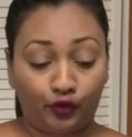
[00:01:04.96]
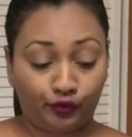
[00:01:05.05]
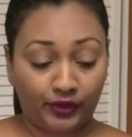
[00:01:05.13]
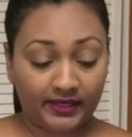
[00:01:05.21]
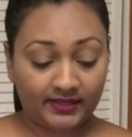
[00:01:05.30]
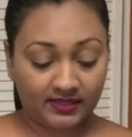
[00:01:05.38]

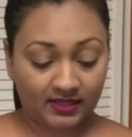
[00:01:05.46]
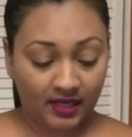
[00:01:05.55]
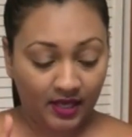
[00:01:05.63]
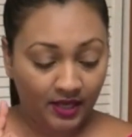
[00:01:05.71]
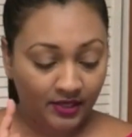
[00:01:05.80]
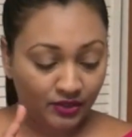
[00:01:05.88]
rate.
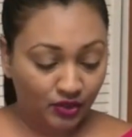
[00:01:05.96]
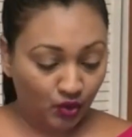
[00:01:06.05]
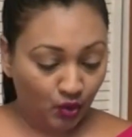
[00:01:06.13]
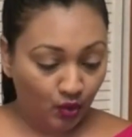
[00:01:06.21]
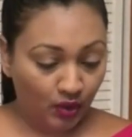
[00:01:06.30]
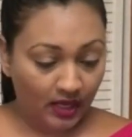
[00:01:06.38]

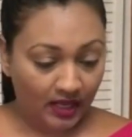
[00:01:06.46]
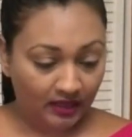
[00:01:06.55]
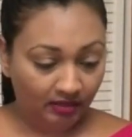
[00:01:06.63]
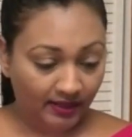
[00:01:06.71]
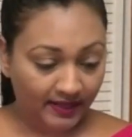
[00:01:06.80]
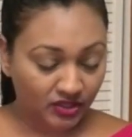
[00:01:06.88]
So
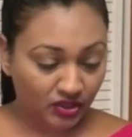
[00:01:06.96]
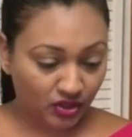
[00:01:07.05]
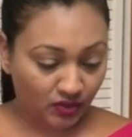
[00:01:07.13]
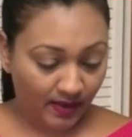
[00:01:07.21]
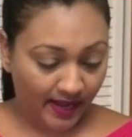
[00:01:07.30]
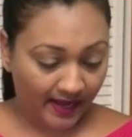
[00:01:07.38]
let's
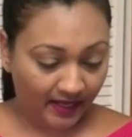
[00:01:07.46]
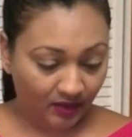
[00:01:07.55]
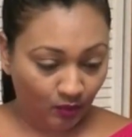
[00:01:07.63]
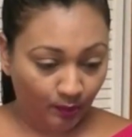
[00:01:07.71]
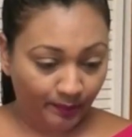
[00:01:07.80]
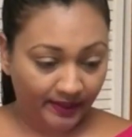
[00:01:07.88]
go ahead and
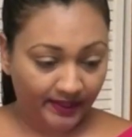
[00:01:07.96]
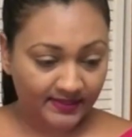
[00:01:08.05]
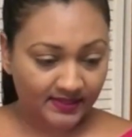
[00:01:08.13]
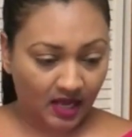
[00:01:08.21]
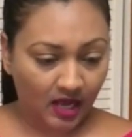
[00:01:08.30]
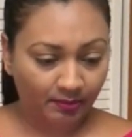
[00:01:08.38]
open
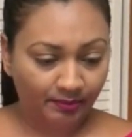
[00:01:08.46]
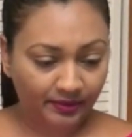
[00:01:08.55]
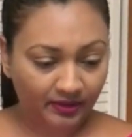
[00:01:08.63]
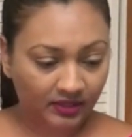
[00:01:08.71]
this up.